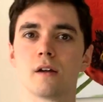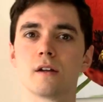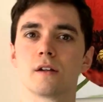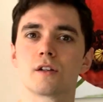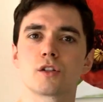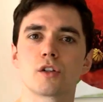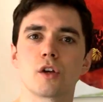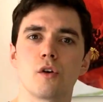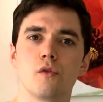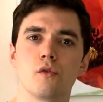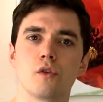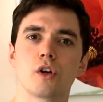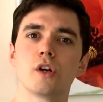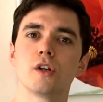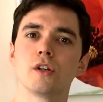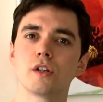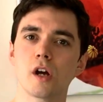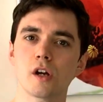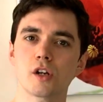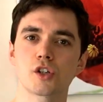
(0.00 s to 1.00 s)
So
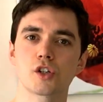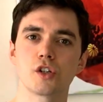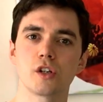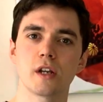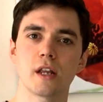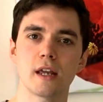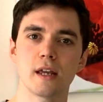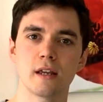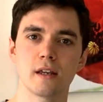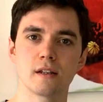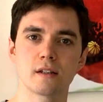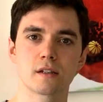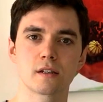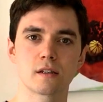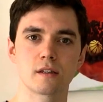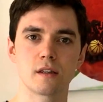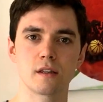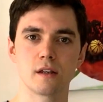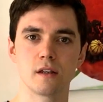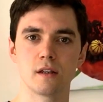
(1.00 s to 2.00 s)
conduction
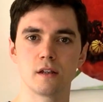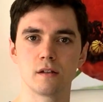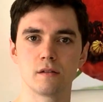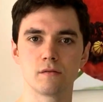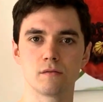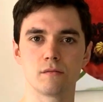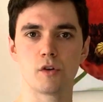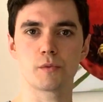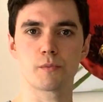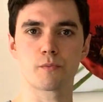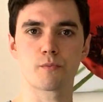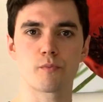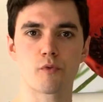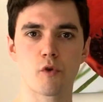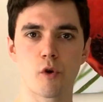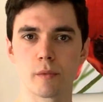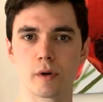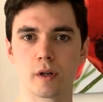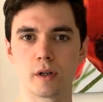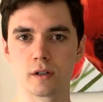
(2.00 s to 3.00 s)
is the most
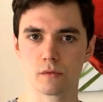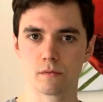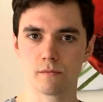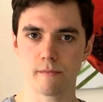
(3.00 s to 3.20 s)
prominent